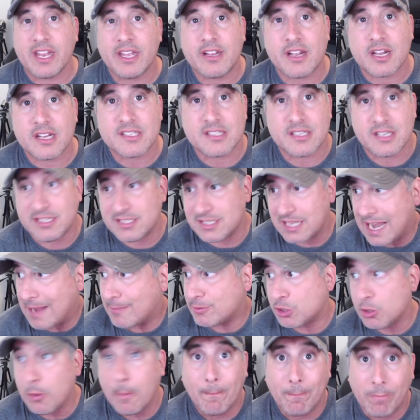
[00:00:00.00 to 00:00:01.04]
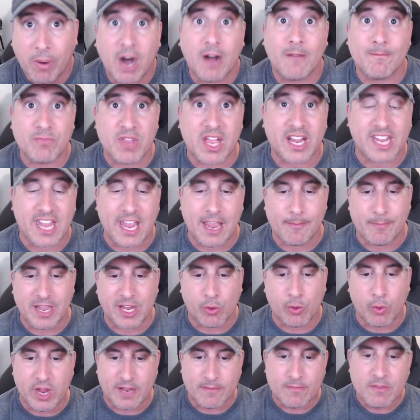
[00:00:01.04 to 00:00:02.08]
because he's an absolute bum that can't make
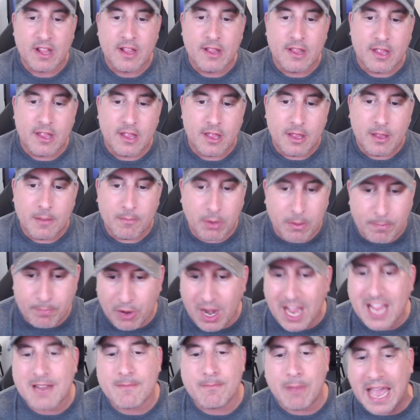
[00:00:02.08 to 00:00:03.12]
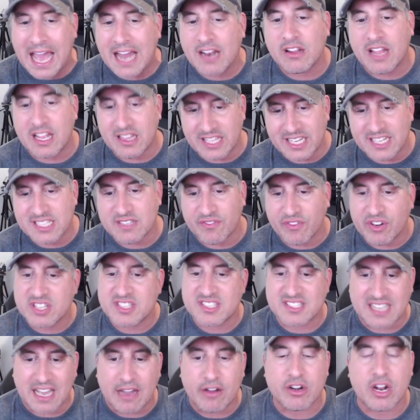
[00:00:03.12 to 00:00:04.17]
weight. But Brian Battle, I think, is a very
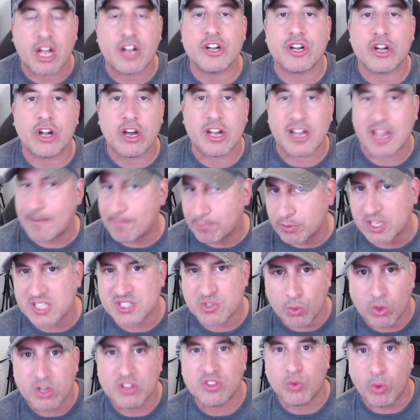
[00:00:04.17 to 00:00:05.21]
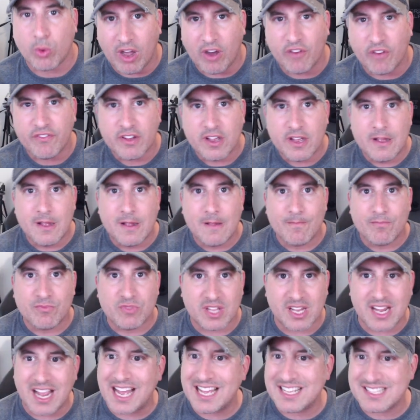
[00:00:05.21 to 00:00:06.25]
solid underdog at plus 112. The
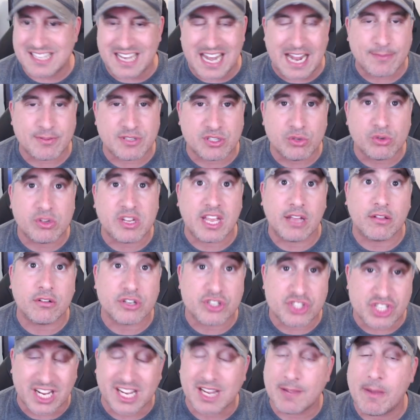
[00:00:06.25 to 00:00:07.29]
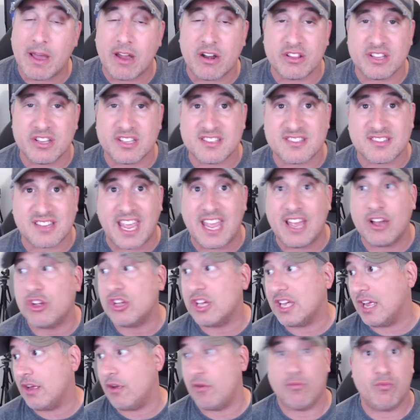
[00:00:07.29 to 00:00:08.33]
guy's an absolute killer. Check him out on the scale.
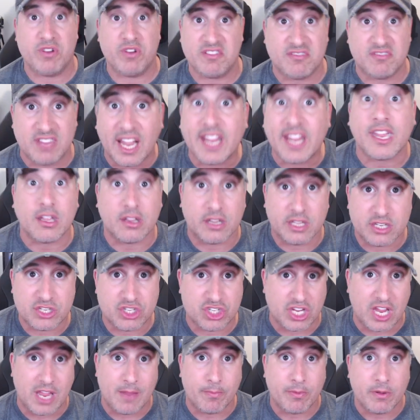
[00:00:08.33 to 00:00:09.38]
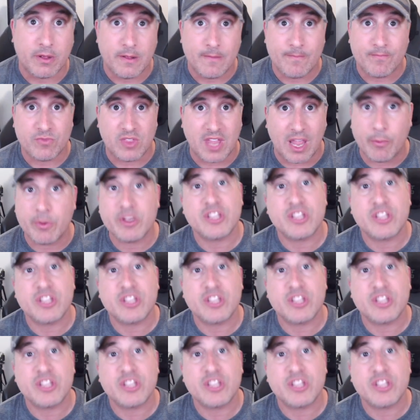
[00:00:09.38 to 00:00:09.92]
Ridiculous shape. And we